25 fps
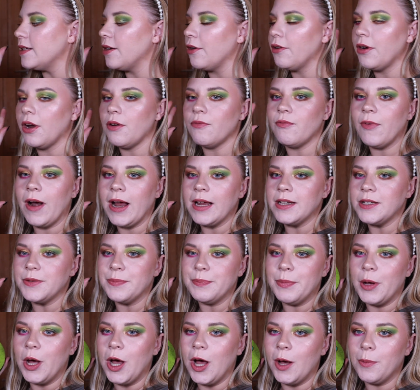no like
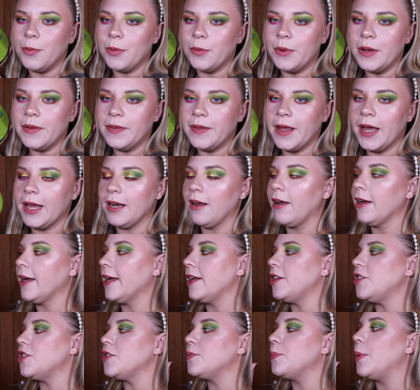random purple in there,
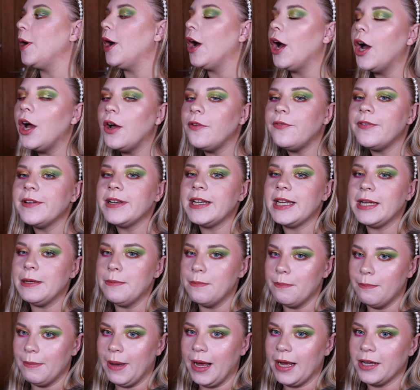like it just perfectly
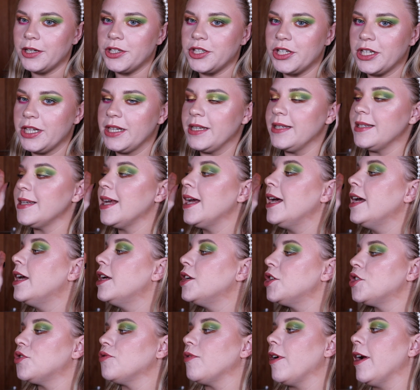matches
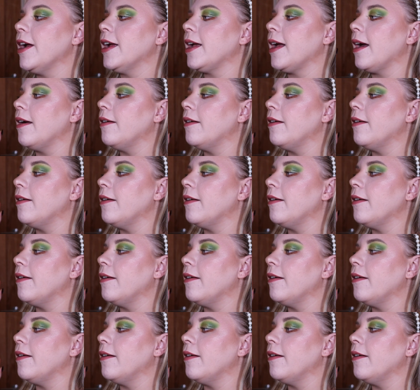Shrek,